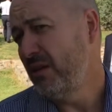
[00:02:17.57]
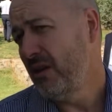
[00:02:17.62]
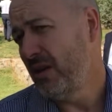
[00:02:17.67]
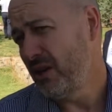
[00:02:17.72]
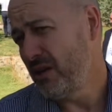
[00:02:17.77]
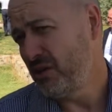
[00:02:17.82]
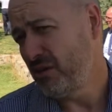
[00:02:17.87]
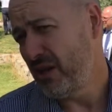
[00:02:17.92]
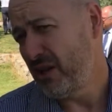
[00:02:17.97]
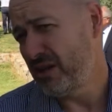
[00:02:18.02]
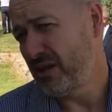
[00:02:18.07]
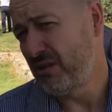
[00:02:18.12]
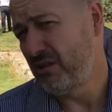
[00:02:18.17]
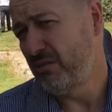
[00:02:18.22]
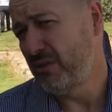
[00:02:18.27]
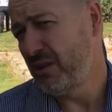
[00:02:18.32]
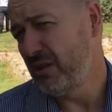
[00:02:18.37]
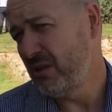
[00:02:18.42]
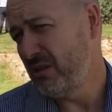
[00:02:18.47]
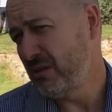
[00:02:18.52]
address to
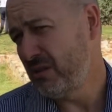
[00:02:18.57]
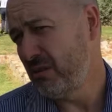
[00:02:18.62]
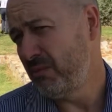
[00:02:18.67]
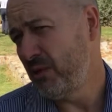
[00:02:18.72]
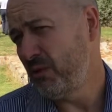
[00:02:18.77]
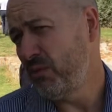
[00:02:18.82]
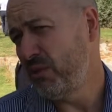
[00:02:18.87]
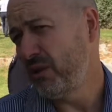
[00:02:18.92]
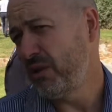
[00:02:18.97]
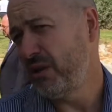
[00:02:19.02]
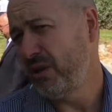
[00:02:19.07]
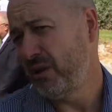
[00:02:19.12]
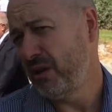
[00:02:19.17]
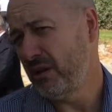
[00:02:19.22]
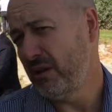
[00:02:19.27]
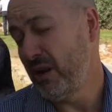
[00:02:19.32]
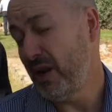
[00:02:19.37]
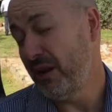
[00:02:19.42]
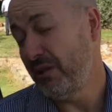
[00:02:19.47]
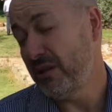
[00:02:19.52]
be to be working in.
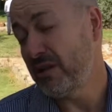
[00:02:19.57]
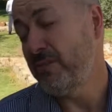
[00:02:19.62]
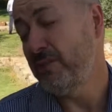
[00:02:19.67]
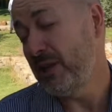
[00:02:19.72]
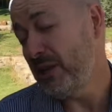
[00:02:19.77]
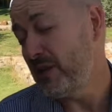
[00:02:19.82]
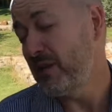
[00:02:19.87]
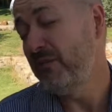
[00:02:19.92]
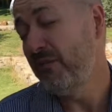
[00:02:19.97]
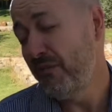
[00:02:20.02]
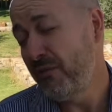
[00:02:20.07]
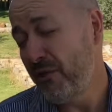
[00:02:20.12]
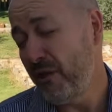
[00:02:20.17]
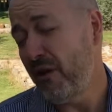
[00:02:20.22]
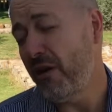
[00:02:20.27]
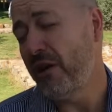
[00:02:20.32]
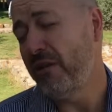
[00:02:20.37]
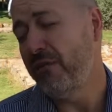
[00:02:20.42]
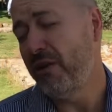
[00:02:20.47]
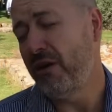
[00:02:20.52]
And there's been some
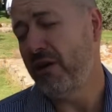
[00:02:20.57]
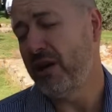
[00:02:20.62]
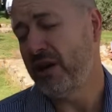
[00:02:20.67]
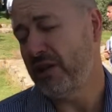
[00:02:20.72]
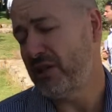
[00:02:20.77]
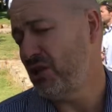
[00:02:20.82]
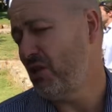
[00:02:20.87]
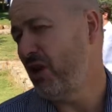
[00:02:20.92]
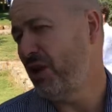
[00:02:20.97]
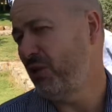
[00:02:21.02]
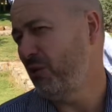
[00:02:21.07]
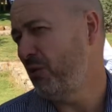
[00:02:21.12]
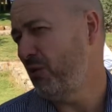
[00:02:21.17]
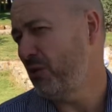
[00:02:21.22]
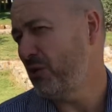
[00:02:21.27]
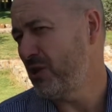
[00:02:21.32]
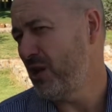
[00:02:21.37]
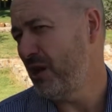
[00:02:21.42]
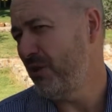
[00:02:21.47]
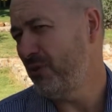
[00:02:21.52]
very, very exciting
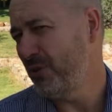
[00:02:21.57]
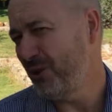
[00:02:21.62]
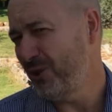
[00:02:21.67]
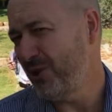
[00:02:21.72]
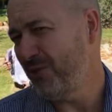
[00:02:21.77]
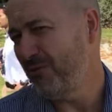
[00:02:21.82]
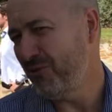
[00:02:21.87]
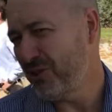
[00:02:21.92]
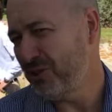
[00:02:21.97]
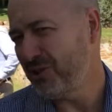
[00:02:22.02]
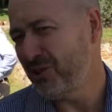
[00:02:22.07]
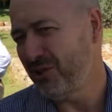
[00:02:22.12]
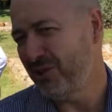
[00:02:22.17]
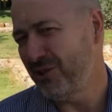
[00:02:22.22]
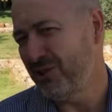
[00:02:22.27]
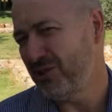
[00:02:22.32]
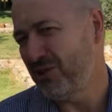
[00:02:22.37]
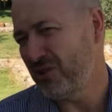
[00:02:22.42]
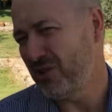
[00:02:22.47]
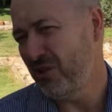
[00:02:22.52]
things happening there
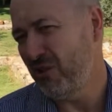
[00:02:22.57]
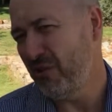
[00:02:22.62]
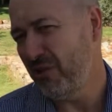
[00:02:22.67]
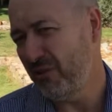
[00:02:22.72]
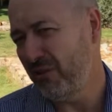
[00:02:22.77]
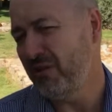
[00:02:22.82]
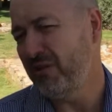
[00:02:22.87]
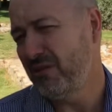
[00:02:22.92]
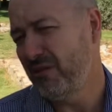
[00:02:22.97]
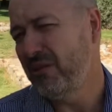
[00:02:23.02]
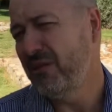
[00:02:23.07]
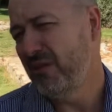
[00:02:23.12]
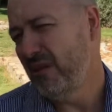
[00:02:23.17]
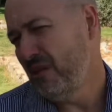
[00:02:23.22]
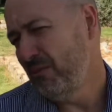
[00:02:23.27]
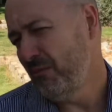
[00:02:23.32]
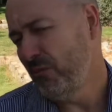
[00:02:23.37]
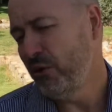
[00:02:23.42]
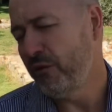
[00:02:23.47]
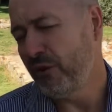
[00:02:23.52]
recently. So I think
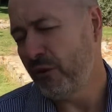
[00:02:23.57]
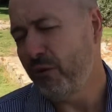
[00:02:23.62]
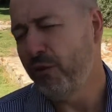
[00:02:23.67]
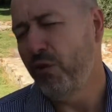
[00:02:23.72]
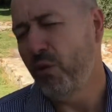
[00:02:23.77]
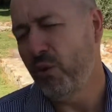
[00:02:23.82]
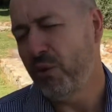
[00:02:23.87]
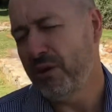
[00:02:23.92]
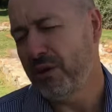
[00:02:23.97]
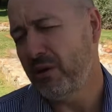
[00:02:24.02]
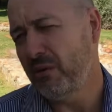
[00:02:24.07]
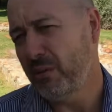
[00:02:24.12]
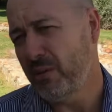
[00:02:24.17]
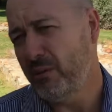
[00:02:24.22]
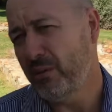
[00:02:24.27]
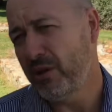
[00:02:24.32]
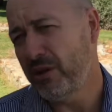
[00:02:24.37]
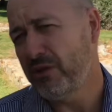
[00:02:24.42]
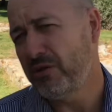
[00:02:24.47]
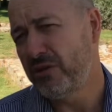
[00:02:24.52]
moving forward, it'll be
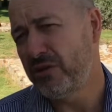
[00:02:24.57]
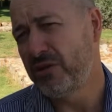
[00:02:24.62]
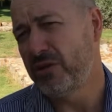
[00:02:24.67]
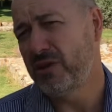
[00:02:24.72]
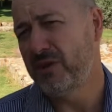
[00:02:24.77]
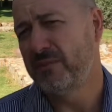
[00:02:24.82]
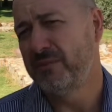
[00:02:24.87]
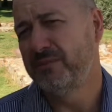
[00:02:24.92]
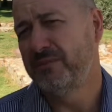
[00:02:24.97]
pretty interesting.